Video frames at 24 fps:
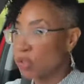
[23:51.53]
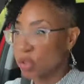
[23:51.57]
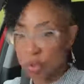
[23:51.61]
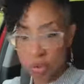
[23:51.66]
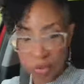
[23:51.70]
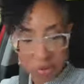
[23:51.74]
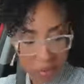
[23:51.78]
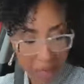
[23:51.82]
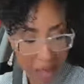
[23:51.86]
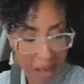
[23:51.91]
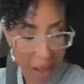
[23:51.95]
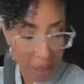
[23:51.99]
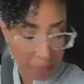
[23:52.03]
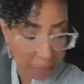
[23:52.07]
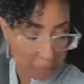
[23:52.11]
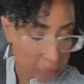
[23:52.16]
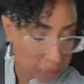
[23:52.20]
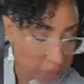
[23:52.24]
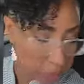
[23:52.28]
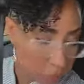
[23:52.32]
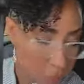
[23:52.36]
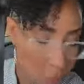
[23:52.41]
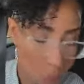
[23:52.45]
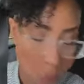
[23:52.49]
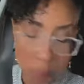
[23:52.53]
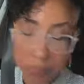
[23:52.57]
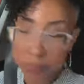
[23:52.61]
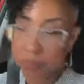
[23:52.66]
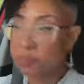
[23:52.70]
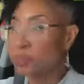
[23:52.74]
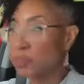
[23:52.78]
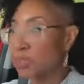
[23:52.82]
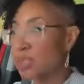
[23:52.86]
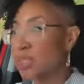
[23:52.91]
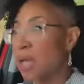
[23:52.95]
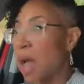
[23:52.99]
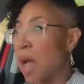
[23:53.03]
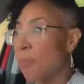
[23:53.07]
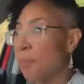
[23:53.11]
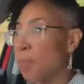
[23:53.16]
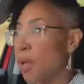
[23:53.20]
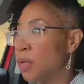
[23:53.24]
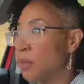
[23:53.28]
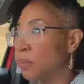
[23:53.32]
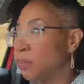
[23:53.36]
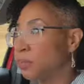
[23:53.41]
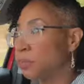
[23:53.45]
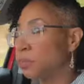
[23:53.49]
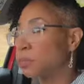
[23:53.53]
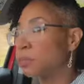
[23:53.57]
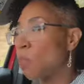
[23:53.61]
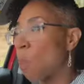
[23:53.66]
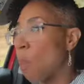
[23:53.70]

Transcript: So stop. Stop it.